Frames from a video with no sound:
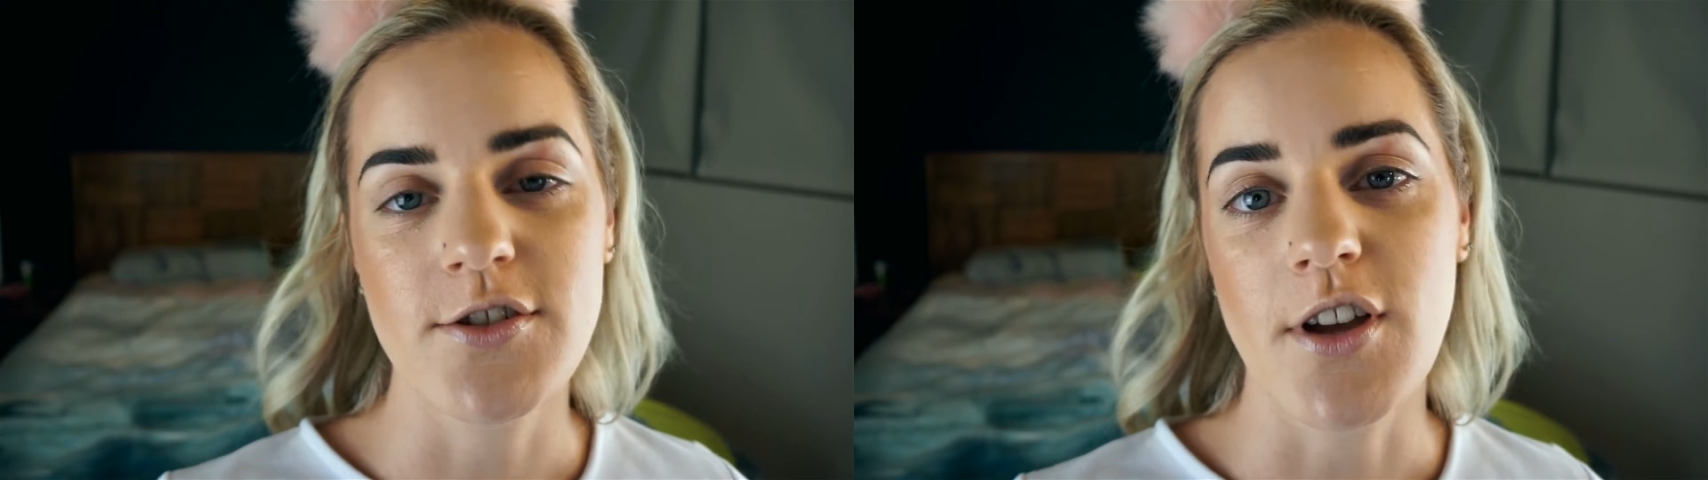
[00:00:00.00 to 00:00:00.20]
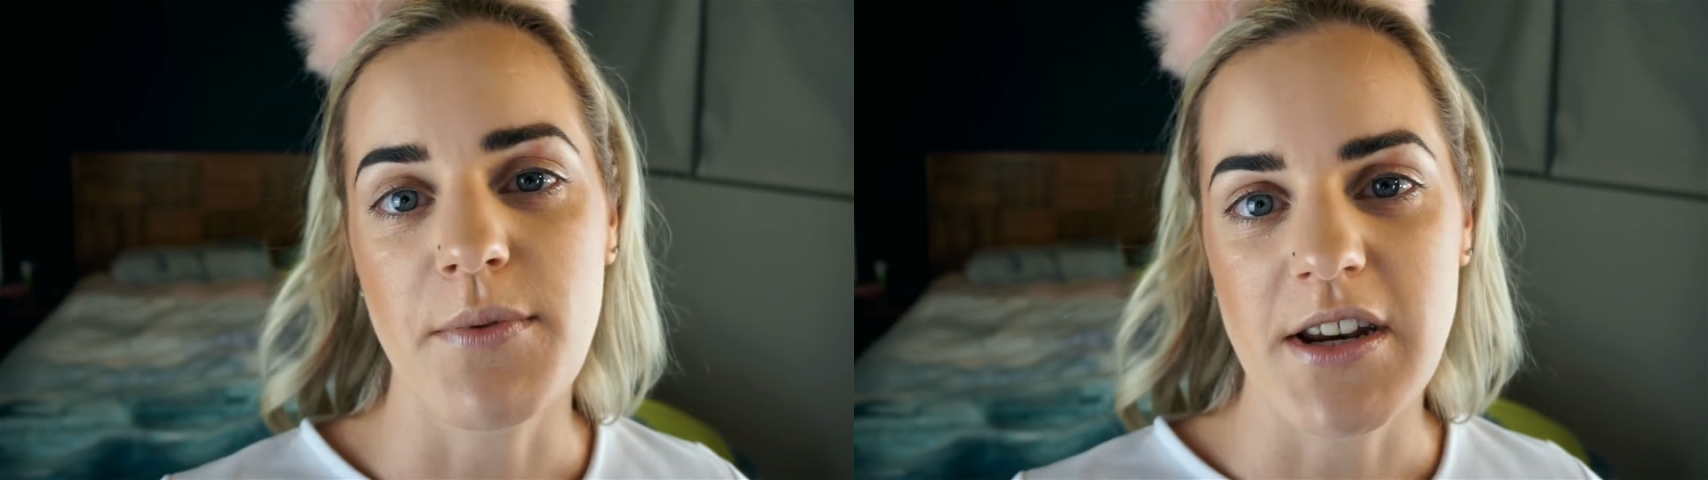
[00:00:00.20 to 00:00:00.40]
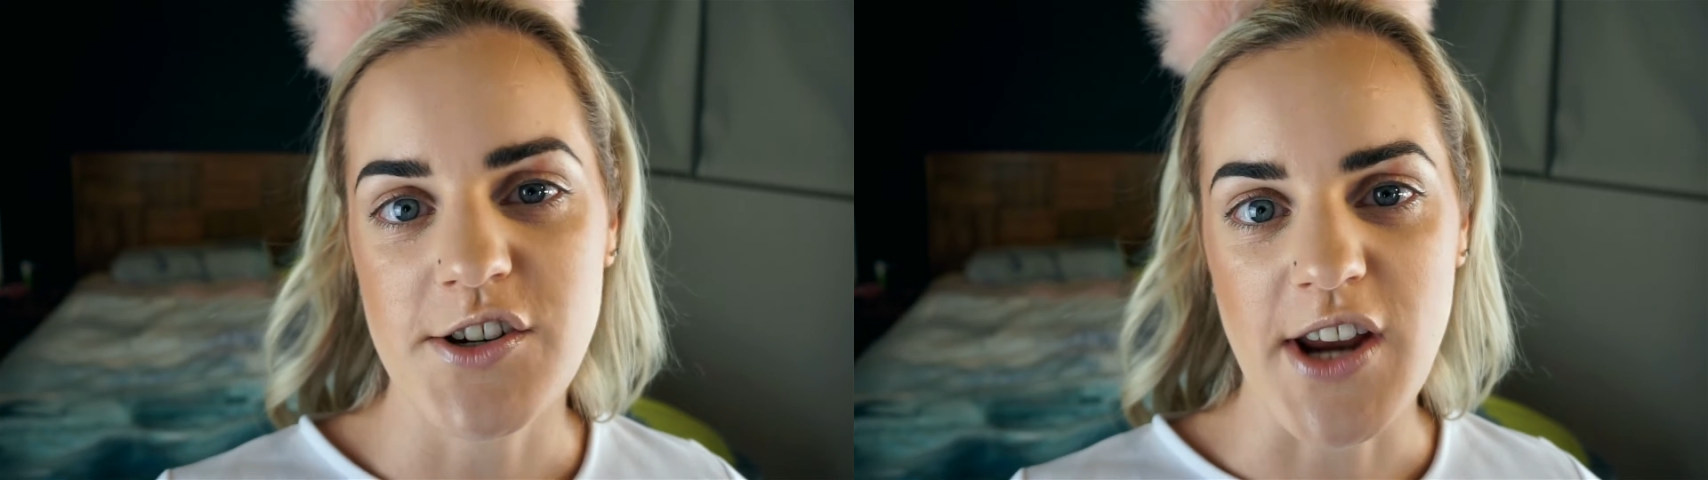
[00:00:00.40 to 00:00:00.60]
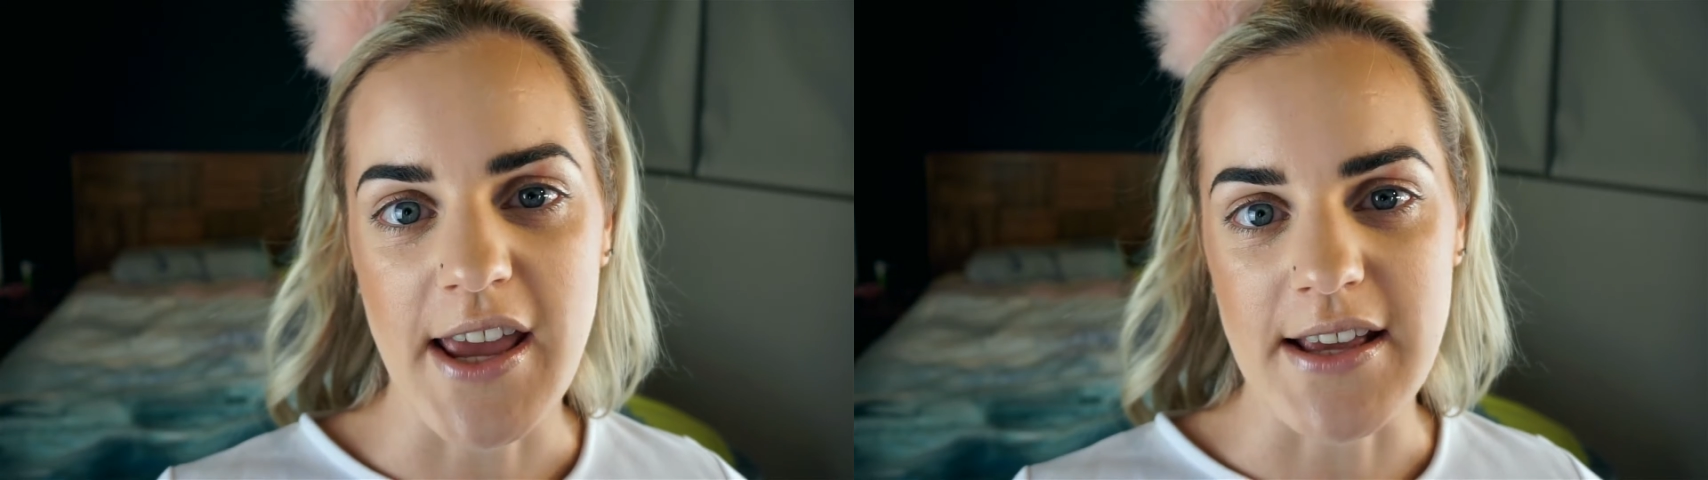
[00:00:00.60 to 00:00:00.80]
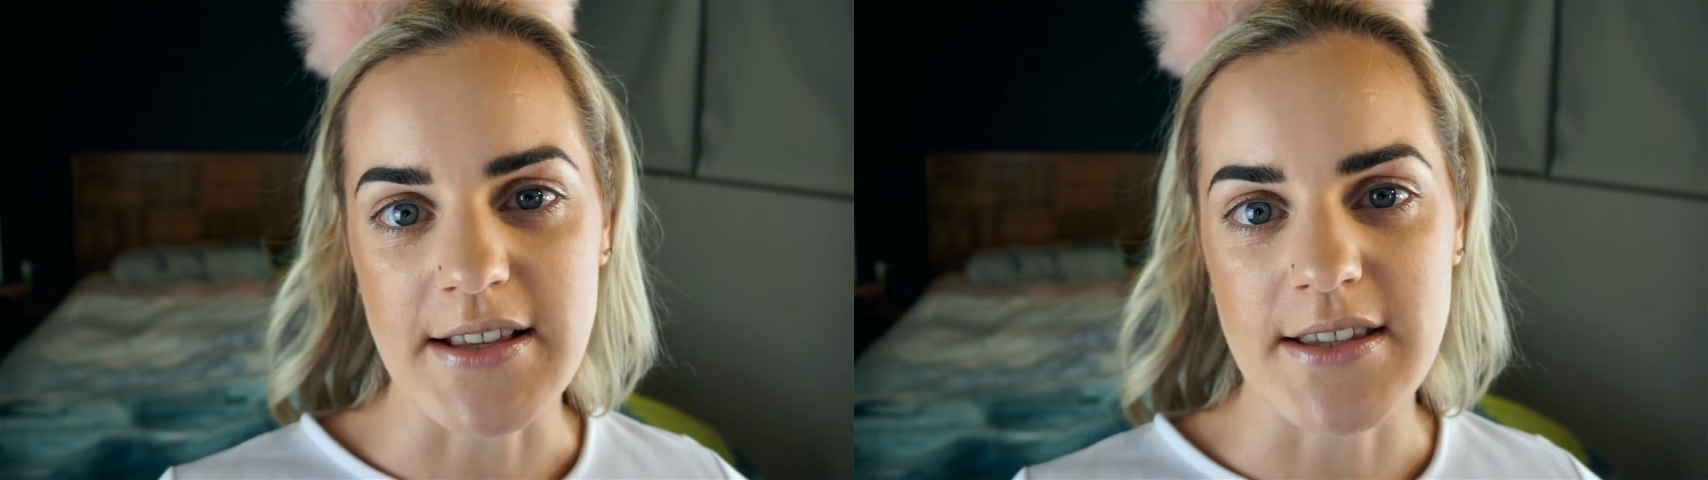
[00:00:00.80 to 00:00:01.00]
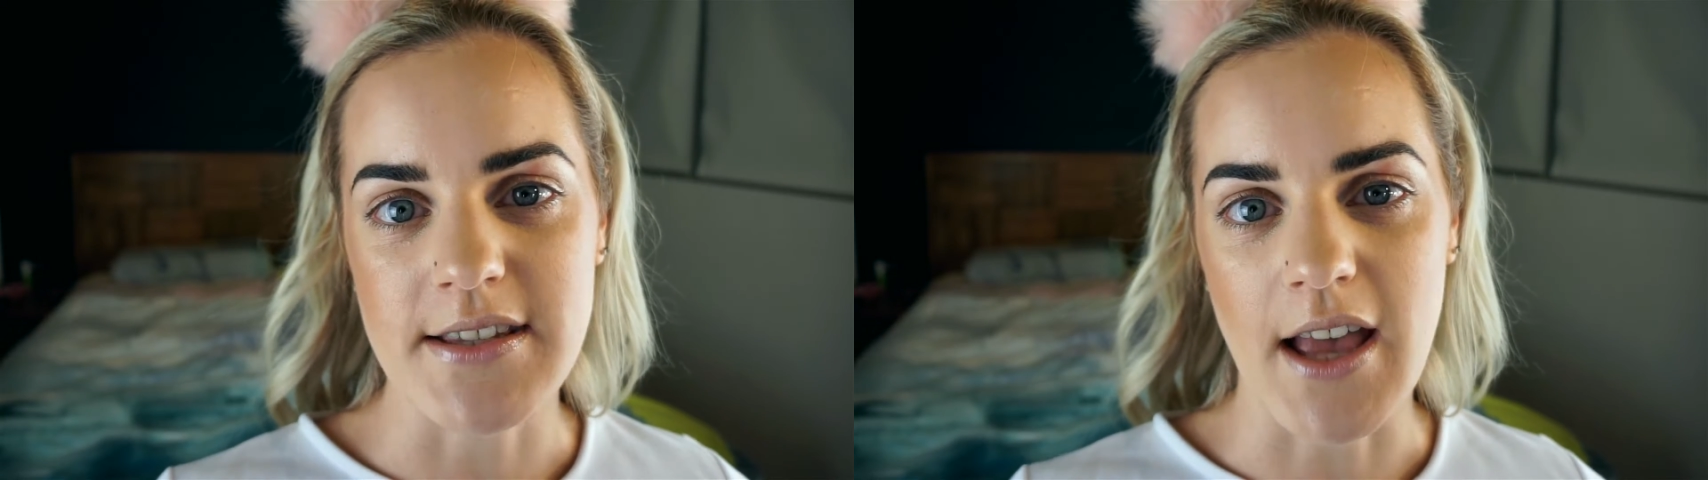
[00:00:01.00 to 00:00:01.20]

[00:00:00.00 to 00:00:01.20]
so many shades